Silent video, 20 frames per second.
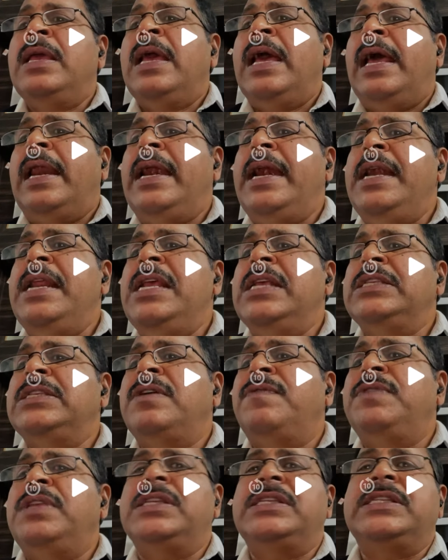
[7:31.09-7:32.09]
Radius
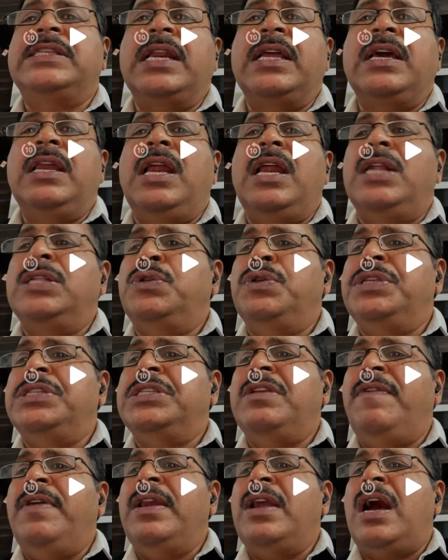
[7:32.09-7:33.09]
of the circle also is given.